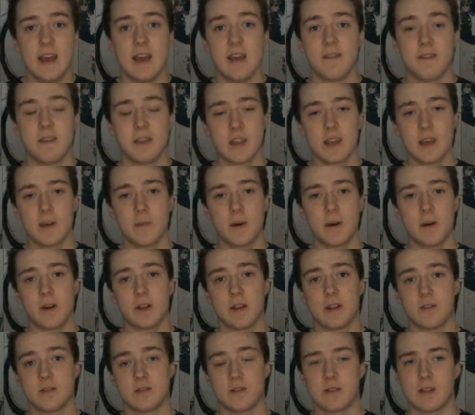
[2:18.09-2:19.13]
If you think about
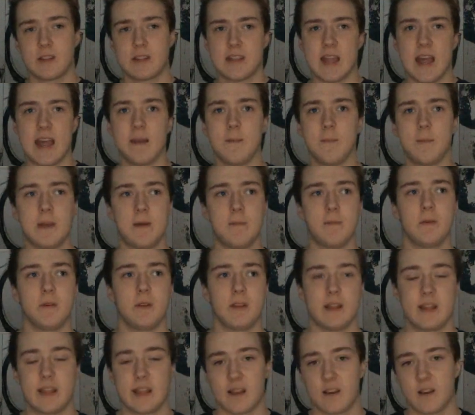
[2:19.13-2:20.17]
it, there's only 10
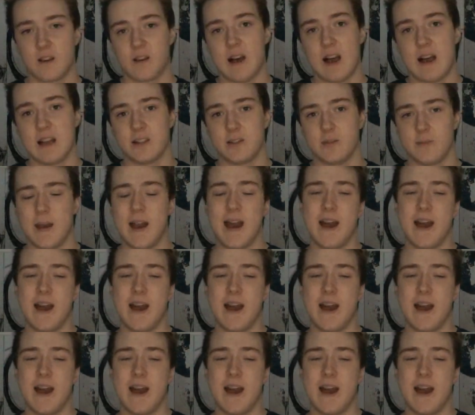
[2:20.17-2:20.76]
people in like a classroom.